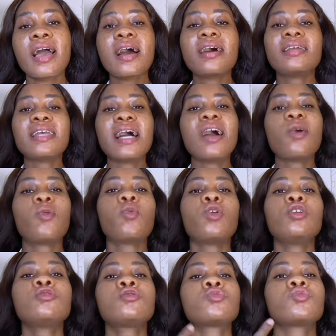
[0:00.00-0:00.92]
Now I
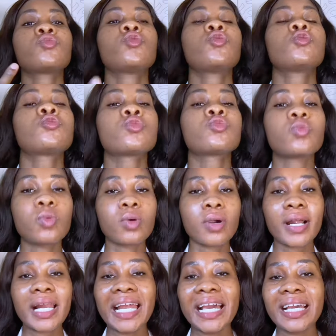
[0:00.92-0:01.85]
want to go to
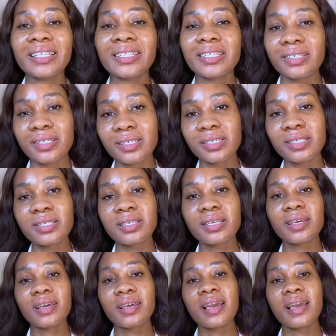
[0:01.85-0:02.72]
work like this,